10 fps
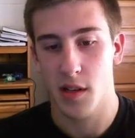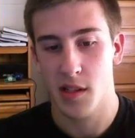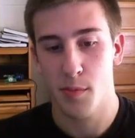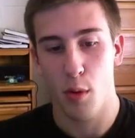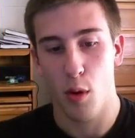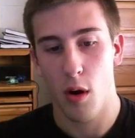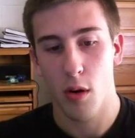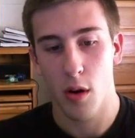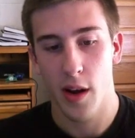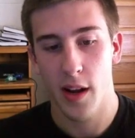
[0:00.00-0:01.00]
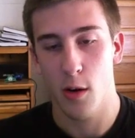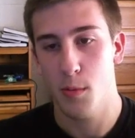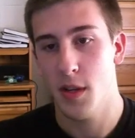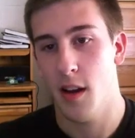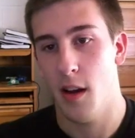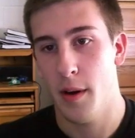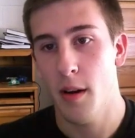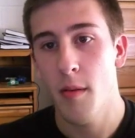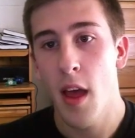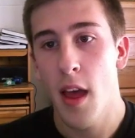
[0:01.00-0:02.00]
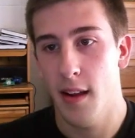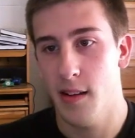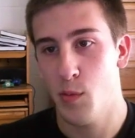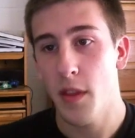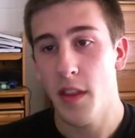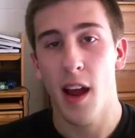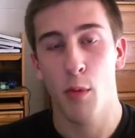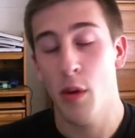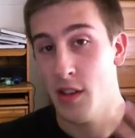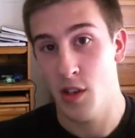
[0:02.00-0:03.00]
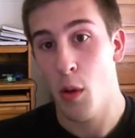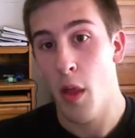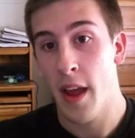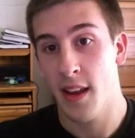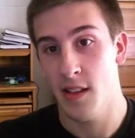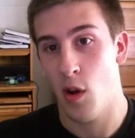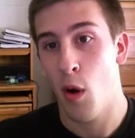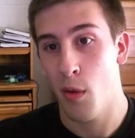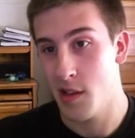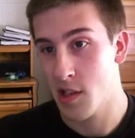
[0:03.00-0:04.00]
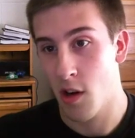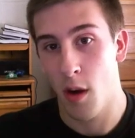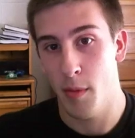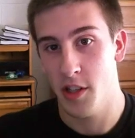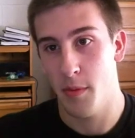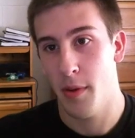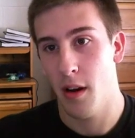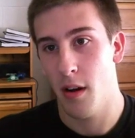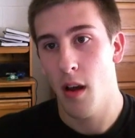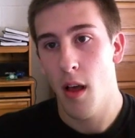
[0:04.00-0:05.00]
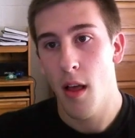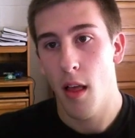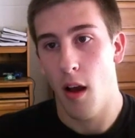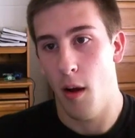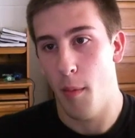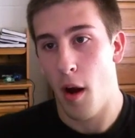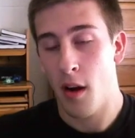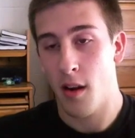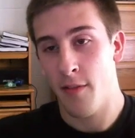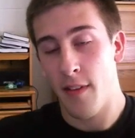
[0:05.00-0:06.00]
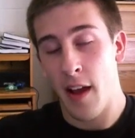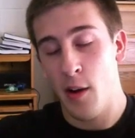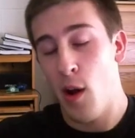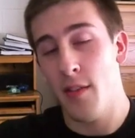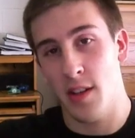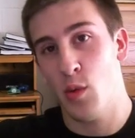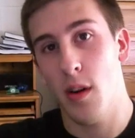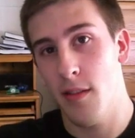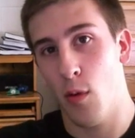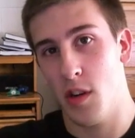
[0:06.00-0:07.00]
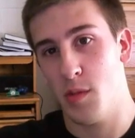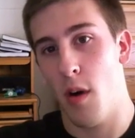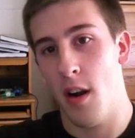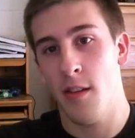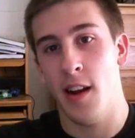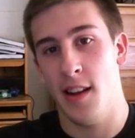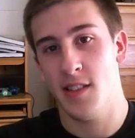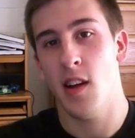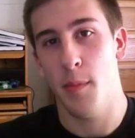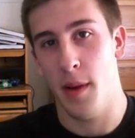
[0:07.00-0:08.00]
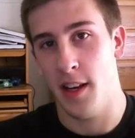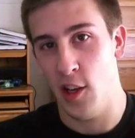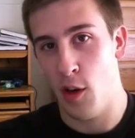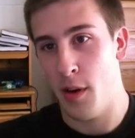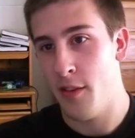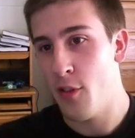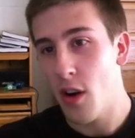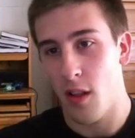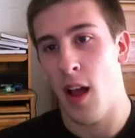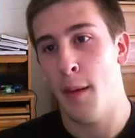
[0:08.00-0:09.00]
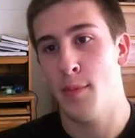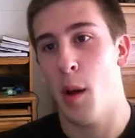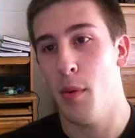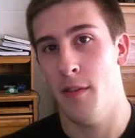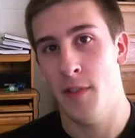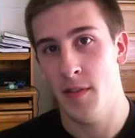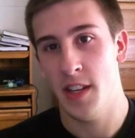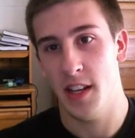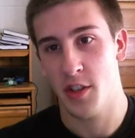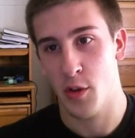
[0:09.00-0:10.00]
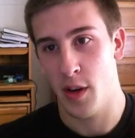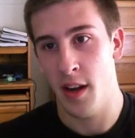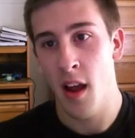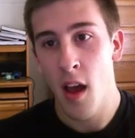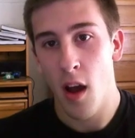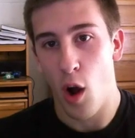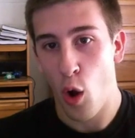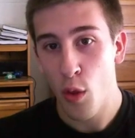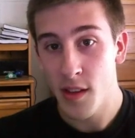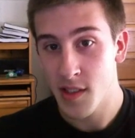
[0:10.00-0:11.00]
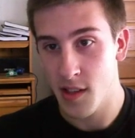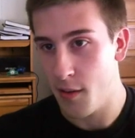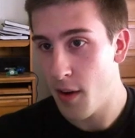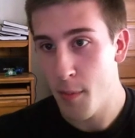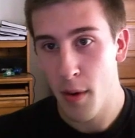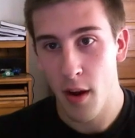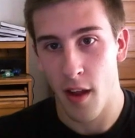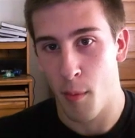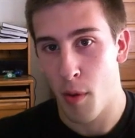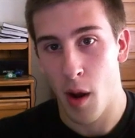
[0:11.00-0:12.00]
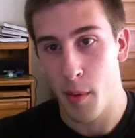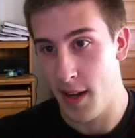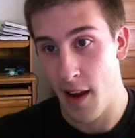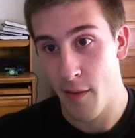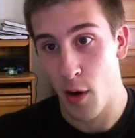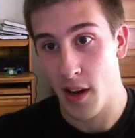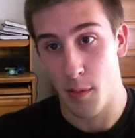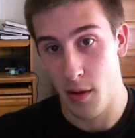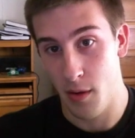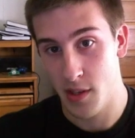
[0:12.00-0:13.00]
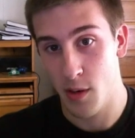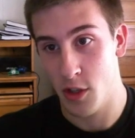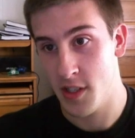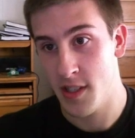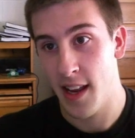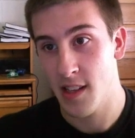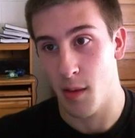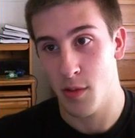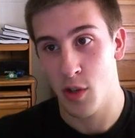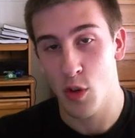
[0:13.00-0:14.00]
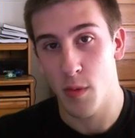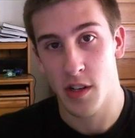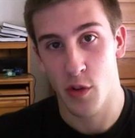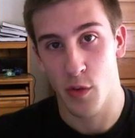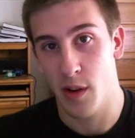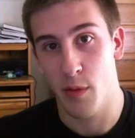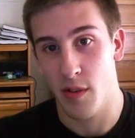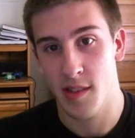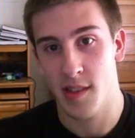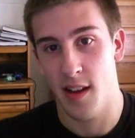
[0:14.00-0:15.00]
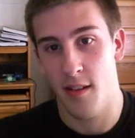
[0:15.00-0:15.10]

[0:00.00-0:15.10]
Explorer, I'll go ahead and open it up here, is one thing I really don't like is all this garbage up here. Um, on, if I, you know, I have a 24 inch monitor and it's not a big deal, but if you're on a laptop with a 15 inch screen, all this stuff up here that I'll probably never end up using just takes up too much screen real estate